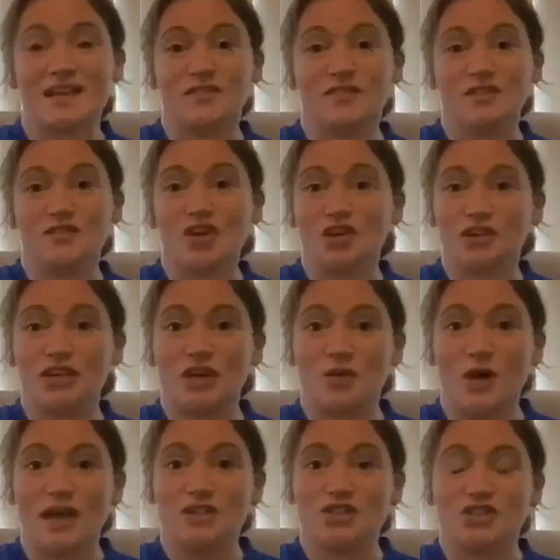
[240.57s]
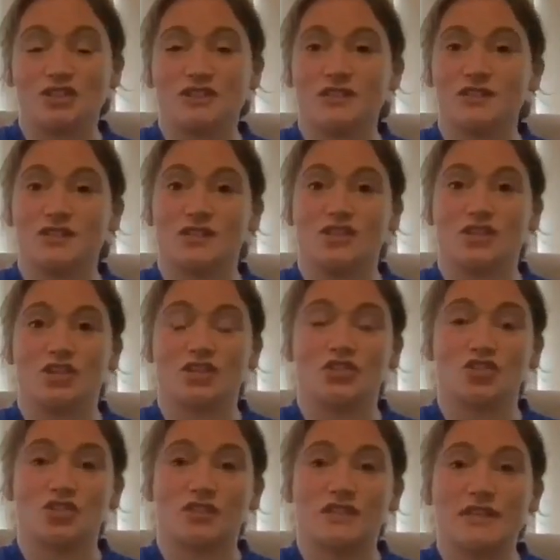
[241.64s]
if you've got any questions, you can
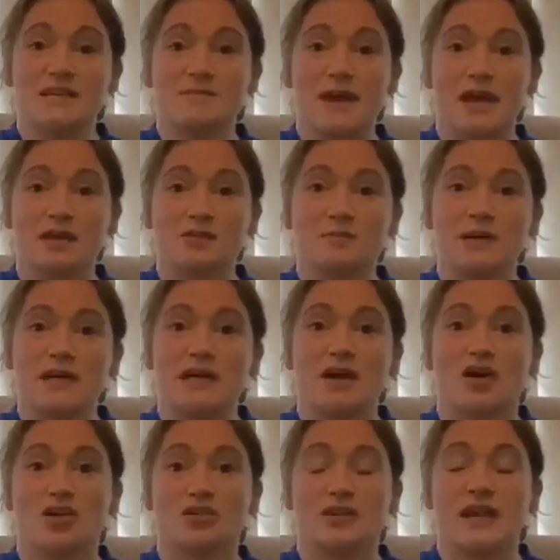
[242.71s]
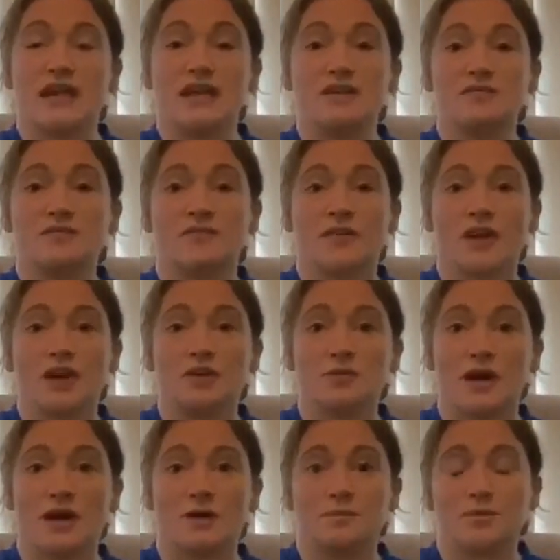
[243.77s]
just email me on
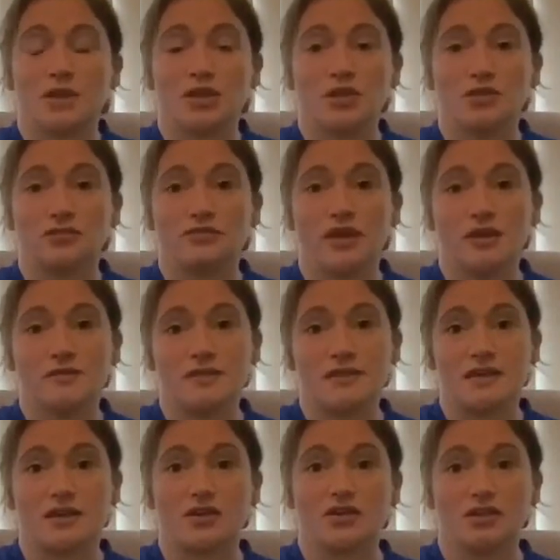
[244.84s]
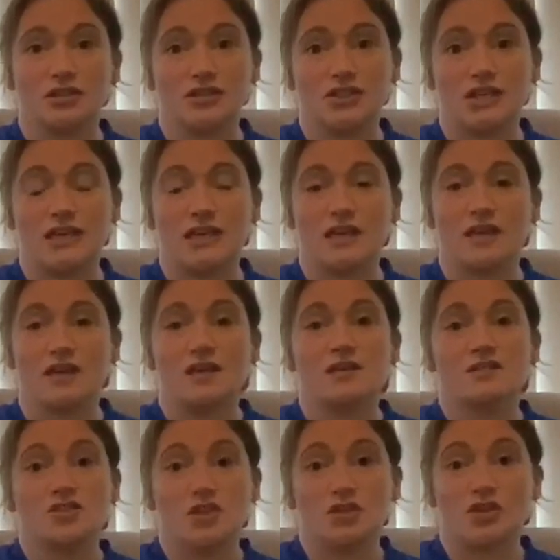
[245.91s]

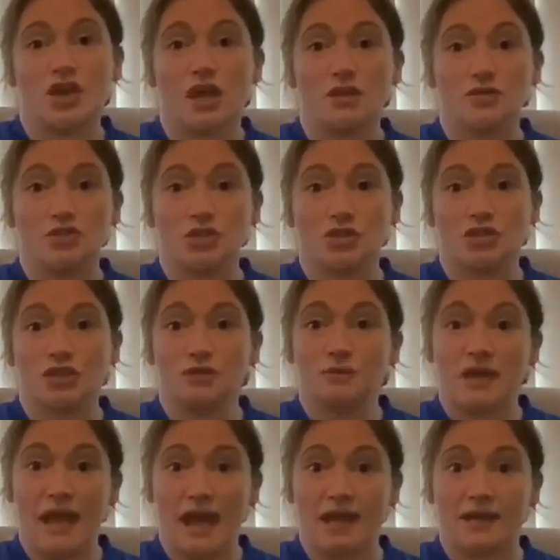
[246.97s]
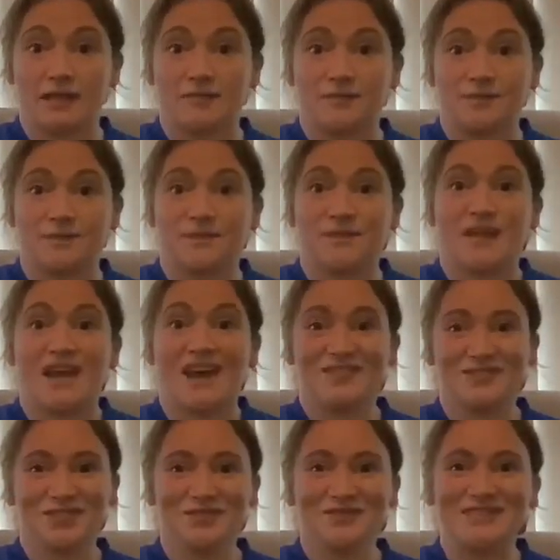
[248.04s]
info@pecurospsychology.co.uk. Have
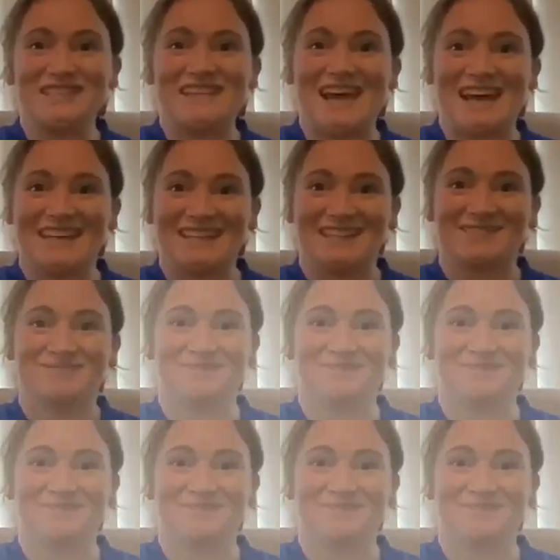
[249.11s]
a lovely day.